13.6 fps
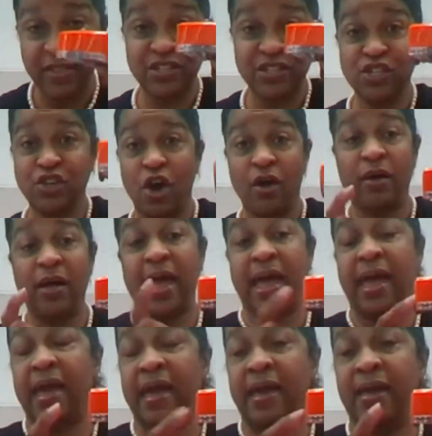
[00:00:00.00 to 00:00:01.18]
This is called
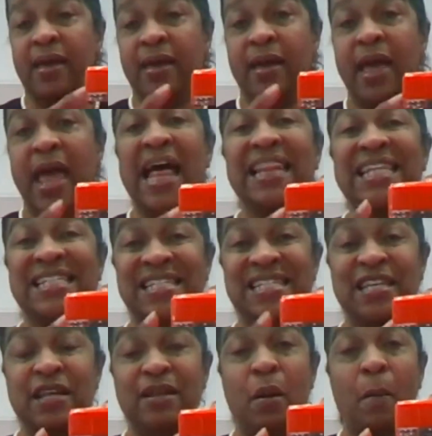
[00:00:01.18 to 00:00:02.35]
a
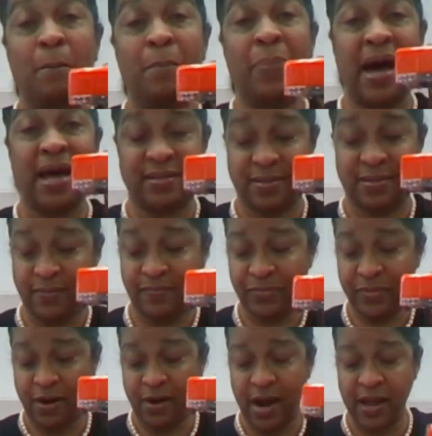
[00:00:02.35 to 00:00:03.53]
Ellison bot,
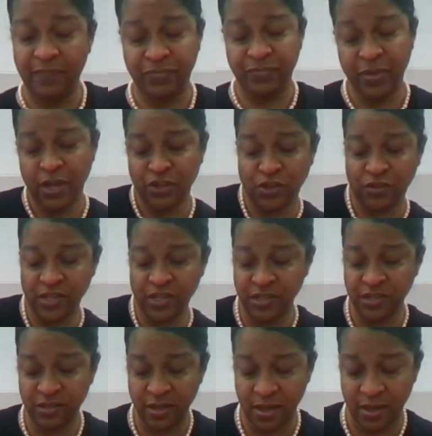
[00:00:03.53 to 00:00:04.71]
all right? So
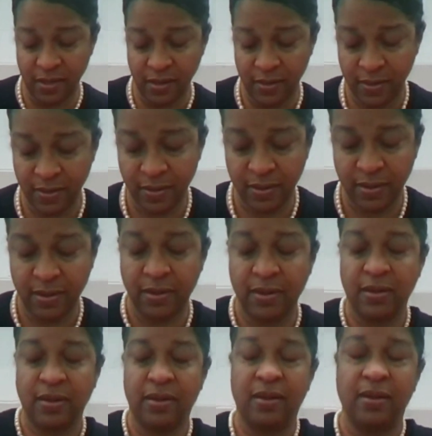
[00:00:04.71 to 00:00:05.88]
this is the
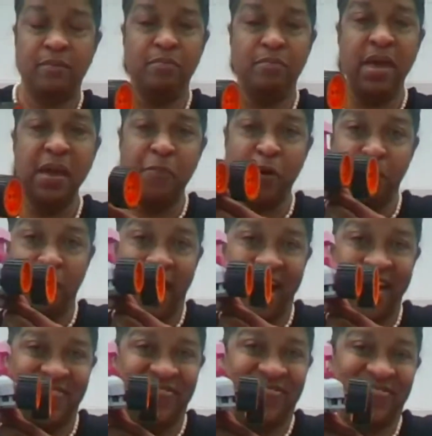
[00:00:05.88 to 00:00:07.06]
Meeper
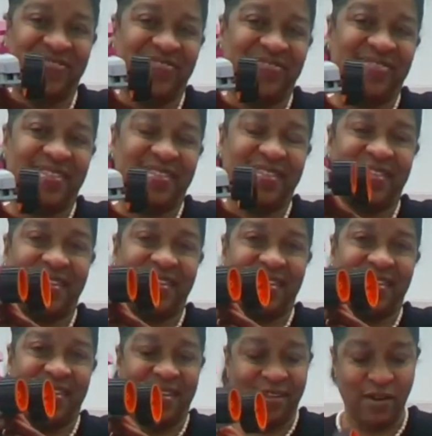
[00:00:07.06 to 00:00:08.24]
bot
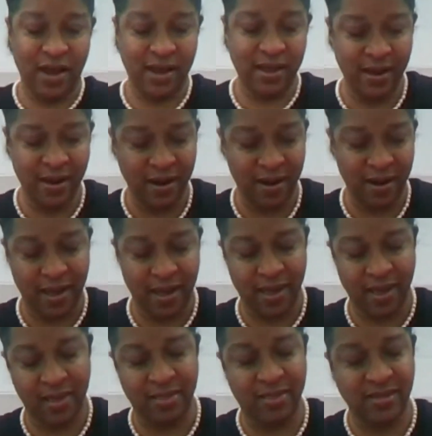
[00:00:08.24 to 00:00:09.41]
right here,
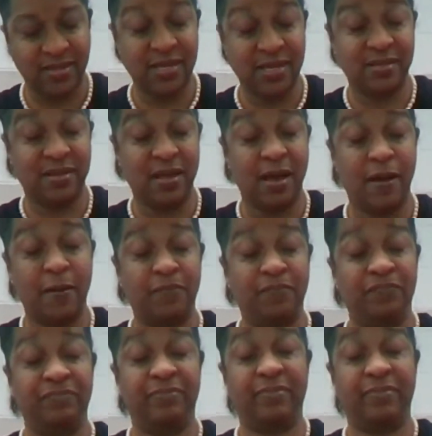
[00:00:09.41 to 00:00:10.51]
and this is the